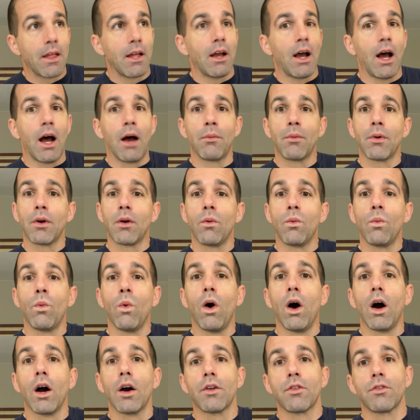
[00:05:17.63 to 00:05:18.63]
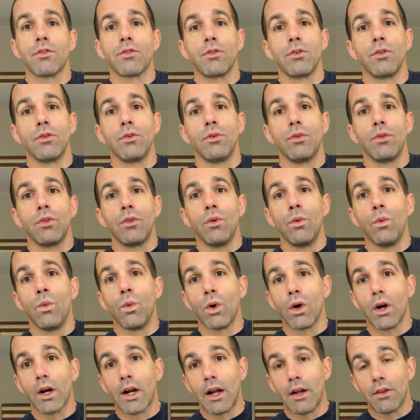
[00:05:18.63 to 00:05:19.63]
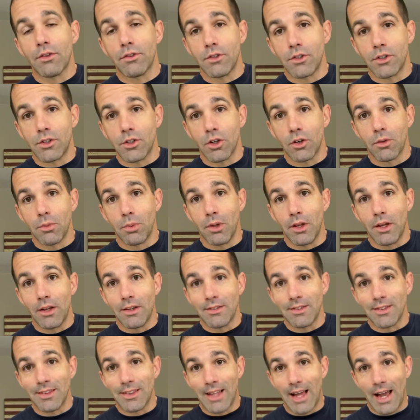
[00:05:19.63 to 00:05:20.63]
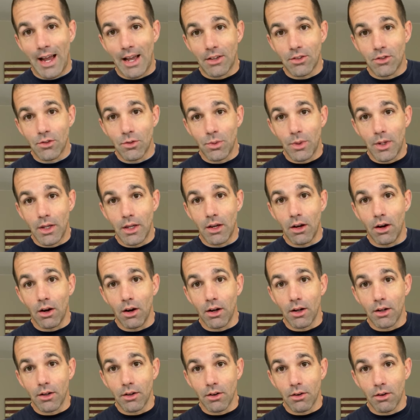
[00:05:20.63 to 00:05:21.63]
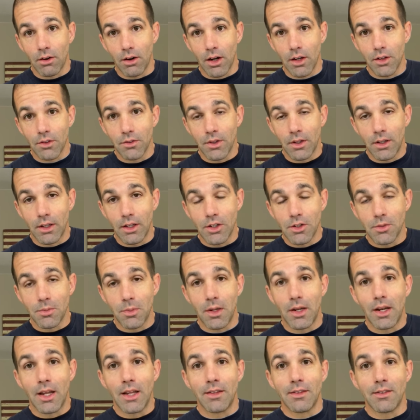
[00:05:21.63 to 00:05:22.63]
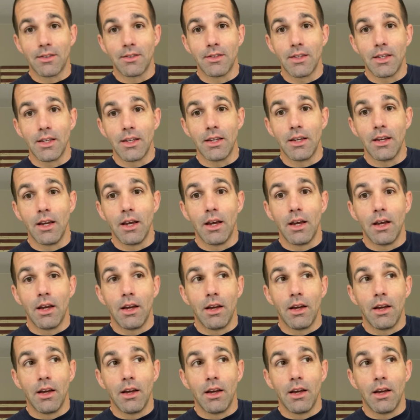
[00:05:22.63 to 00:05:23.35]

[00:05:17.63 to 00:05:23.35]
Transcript: I'm going to walk through the workouts that took place last week on CrossFit Linchpin and see